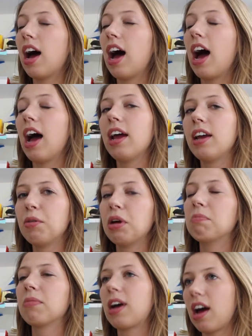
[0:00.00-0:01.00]
I
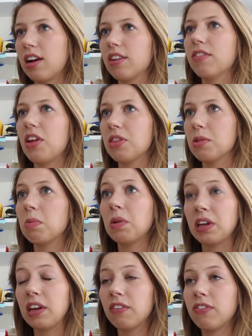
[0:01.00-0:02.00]
am kind of in the
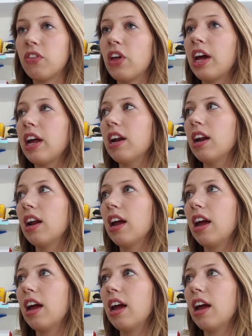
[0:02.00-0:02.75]
belief that